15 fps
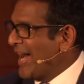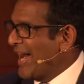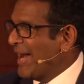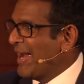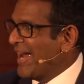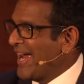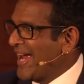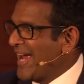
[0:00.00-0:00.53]

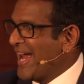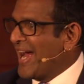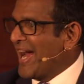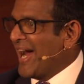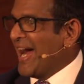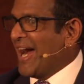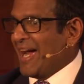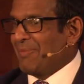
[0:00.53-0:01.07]

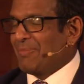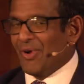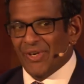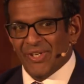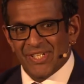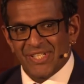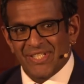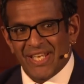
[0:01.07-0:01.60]
I am not
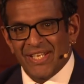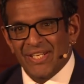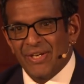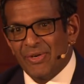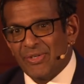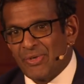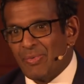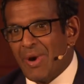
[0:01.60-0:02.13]
going to stand
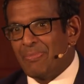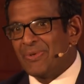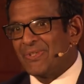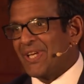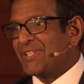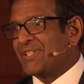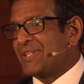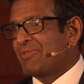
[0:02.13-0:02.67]
here as a
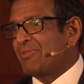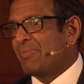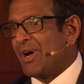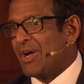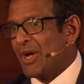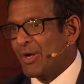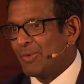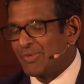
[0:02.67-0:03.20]
representative of
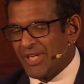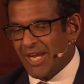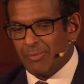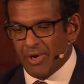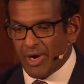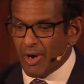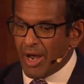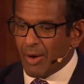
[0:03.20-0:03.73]
my hometown,
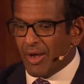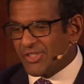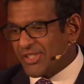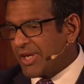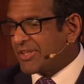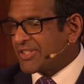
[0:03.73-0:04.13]
but I'll